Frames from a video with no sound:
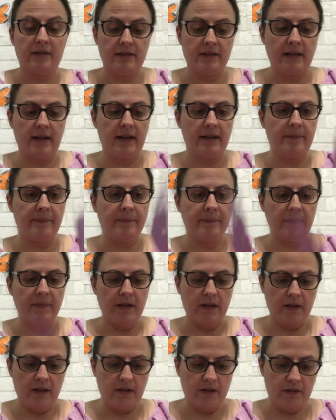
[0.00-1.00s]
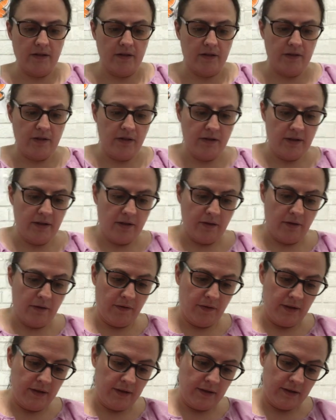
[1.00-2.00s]
side. So you turn it
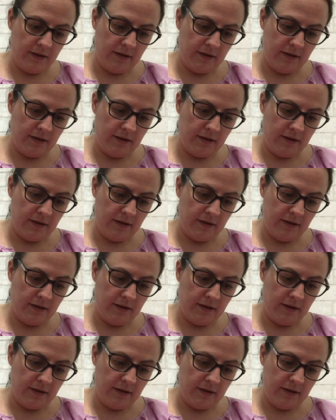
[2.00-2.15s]
over.